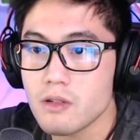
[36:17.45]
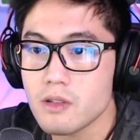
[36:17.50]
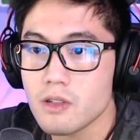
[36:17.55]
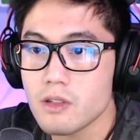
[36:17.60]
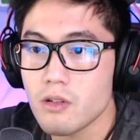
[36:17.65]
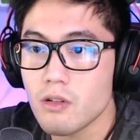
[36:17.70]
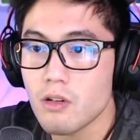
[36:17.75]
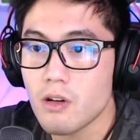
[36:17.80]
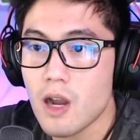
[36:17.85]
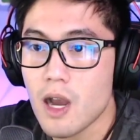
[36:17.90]

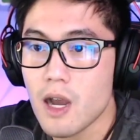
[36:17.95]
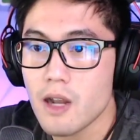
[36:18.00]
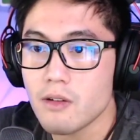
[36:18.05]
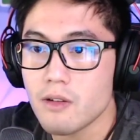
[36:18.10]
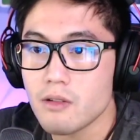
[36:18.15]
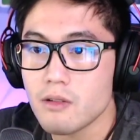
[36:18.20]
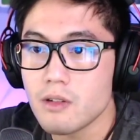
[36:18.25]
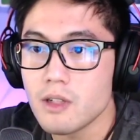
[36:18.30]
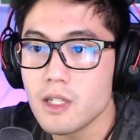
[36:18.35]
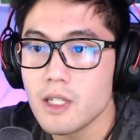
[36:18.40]

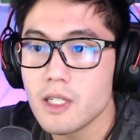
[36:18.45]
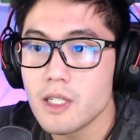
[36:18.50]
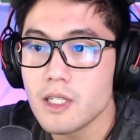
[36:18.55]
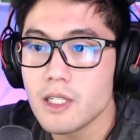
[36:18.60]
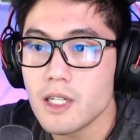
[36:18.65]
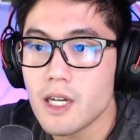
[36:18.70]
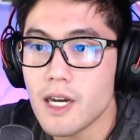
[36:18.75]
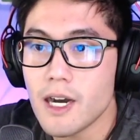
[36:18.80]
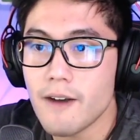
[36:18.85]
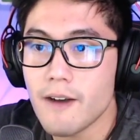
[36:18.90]
Zorado.
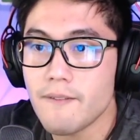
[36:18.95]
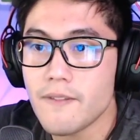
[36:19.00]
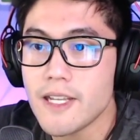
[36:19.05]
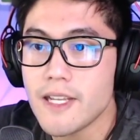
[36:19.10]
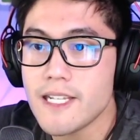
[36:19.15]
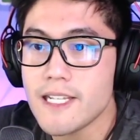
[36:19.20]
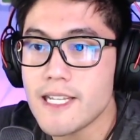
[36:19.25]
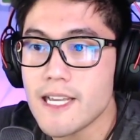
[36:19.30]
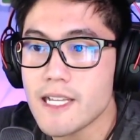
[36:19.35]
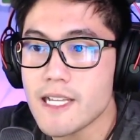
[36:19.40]
Uh,
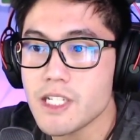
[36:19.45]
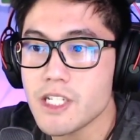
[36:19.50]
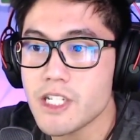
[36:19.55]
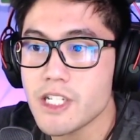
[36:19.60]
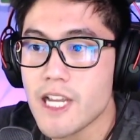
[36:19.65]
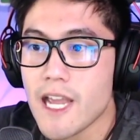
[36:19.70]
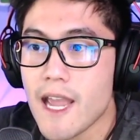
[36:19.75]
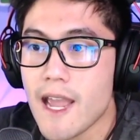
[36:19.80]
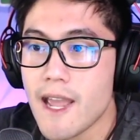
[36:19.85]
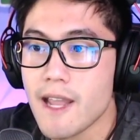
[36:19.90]
VTS
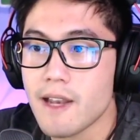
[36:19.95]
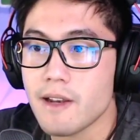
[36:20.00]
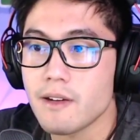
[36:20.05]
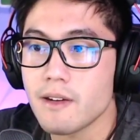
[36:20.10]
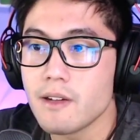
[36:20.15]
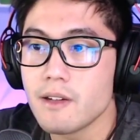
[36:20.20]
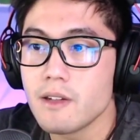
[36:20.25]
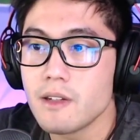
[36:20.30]
Chan.